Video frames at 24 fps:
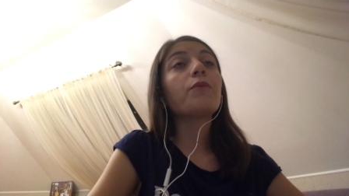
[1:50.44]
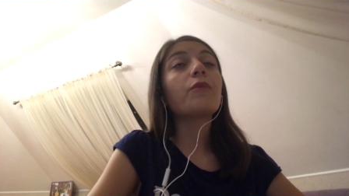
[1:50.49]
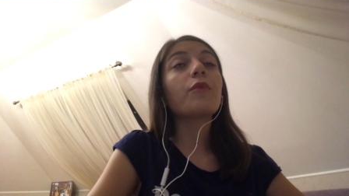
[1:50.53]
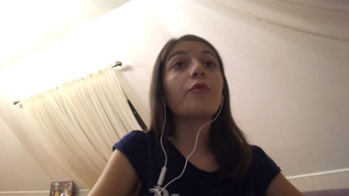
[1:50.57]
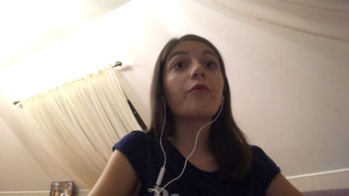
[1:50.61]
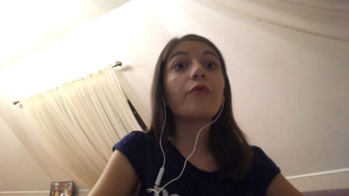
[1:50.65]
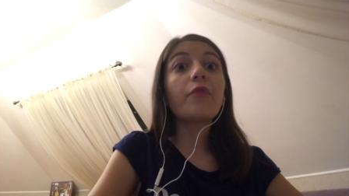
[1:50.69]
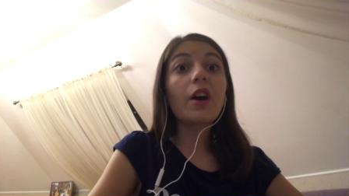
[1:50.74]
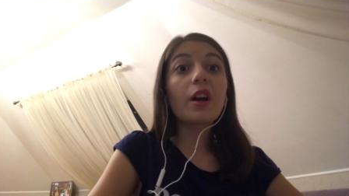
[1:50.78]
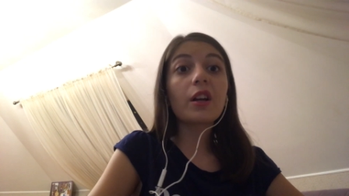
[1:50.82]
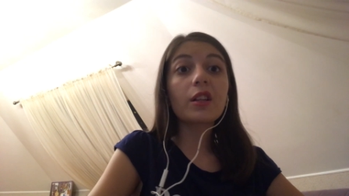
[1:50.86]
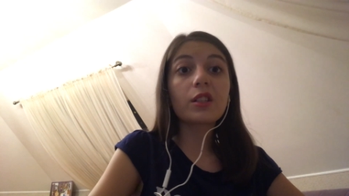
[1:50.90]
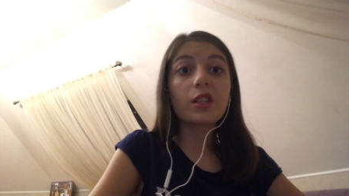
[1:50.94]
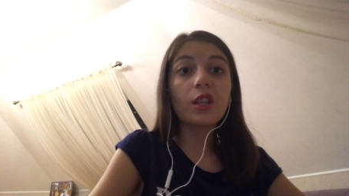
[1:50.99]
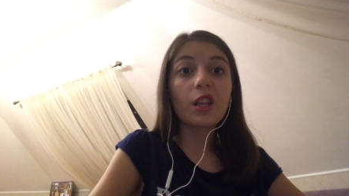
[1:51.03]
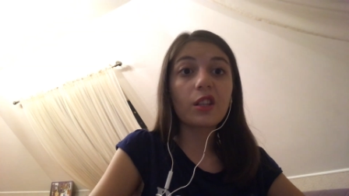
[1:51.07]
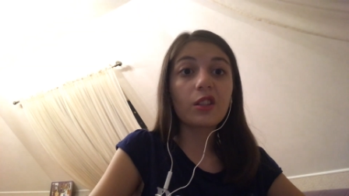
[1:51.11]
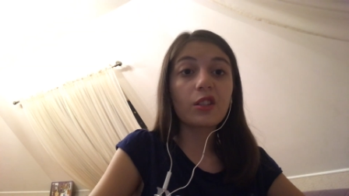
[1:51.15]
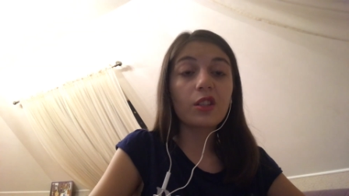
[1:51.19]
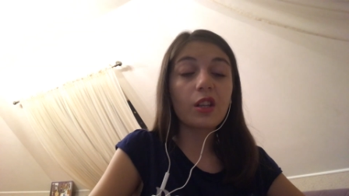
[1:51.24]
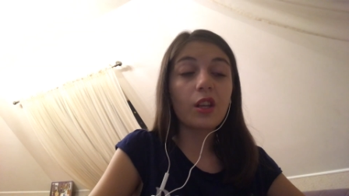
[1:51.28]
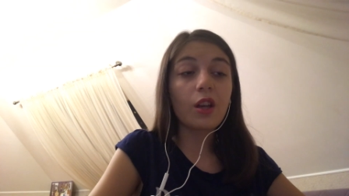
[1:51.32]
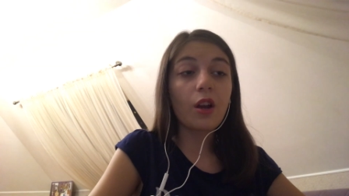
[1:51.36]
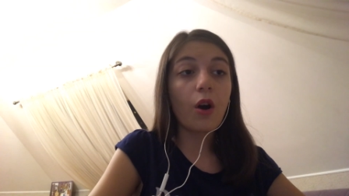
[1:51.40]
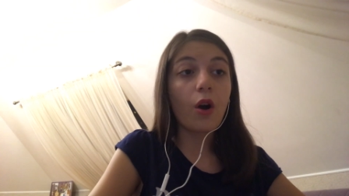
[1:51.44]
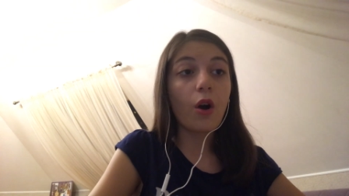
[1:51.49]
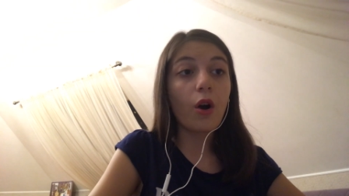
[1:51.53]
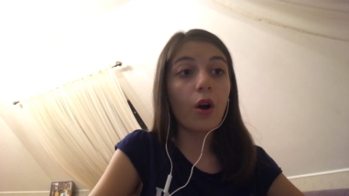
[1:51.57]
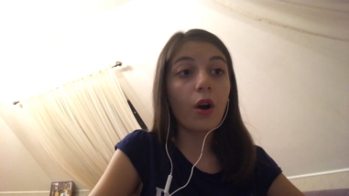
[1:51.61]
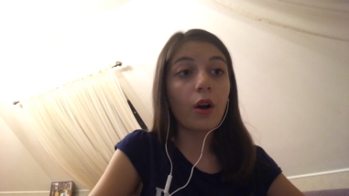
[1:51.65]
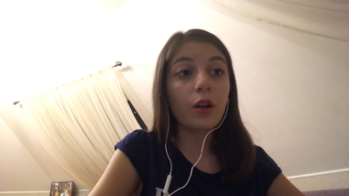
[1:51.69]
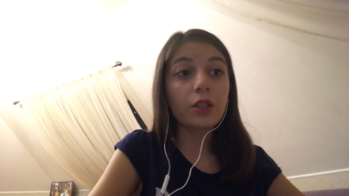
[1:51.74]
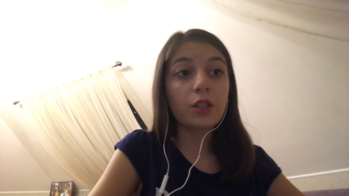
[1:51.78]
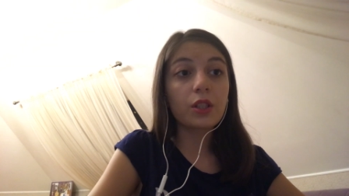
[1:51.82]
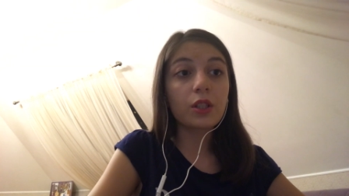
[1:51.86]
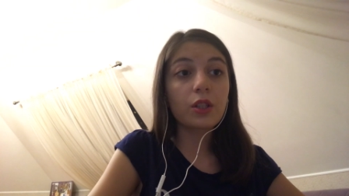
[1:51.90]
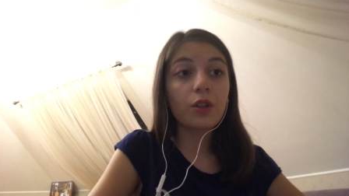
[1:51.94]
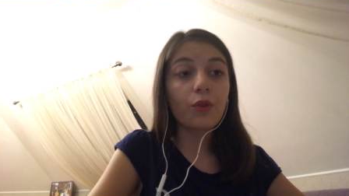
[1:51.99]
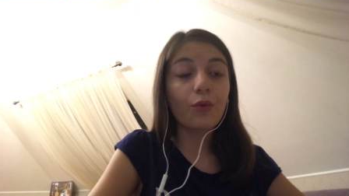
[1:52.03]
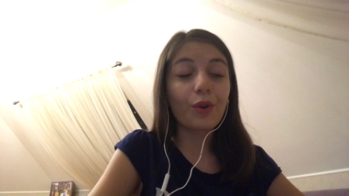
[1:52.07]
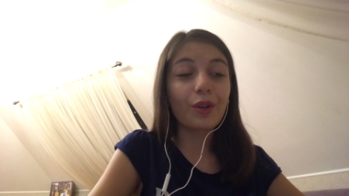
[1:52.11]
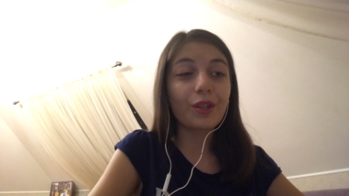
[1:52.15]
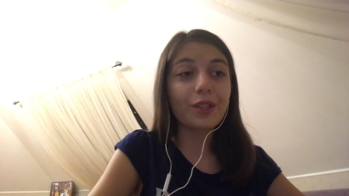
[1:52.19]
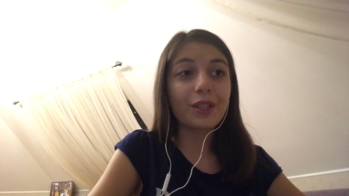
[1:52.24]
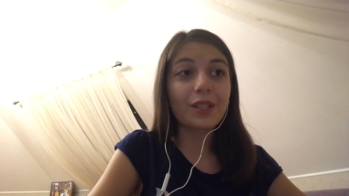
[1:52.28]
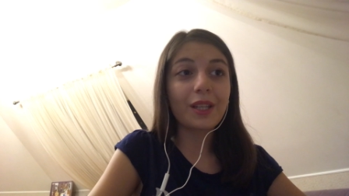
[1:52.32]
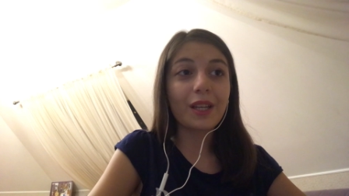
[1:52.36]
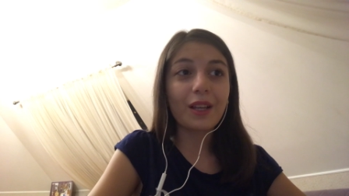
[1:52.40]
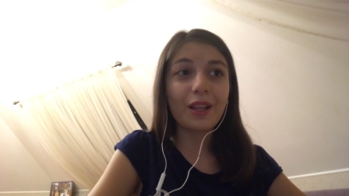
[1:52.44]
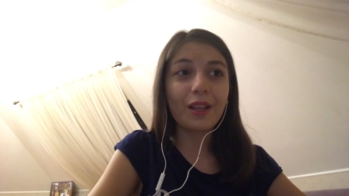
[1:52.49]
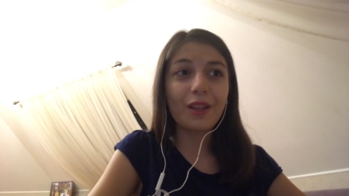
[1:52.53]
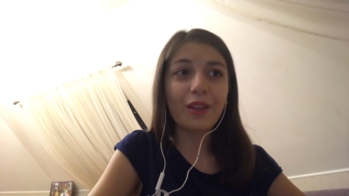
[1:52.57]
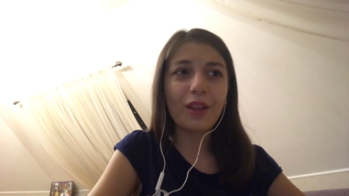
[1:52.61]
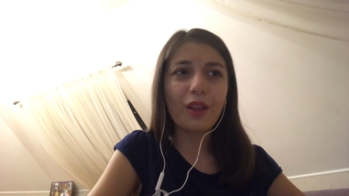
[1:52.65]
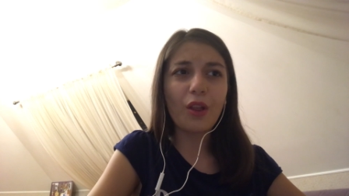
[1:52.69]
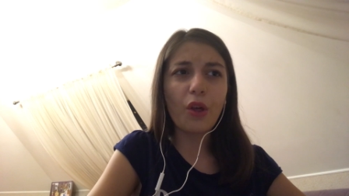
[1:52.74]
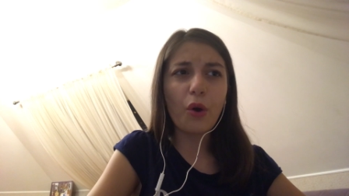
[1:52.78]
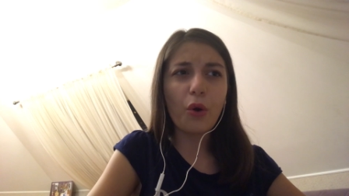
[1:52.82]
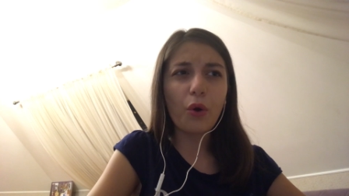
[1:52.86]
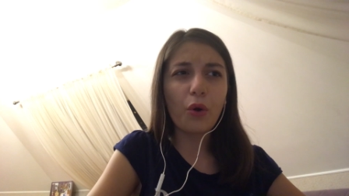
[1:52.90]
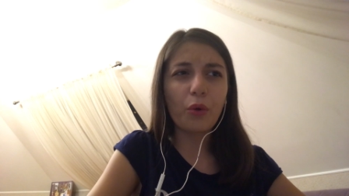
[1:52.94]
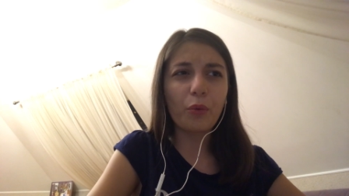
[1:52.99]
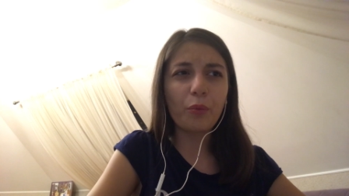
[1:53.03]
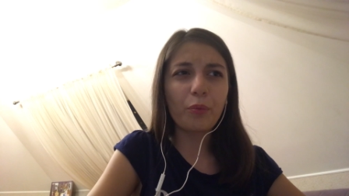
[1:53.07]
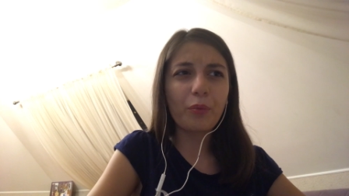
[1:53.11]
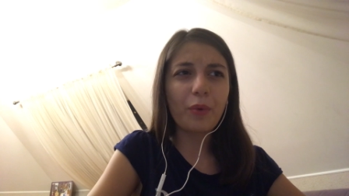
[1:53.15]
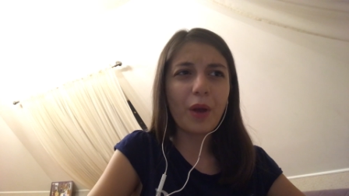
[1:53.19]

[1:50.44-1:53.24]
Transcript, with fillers: The fact that the art critic in the local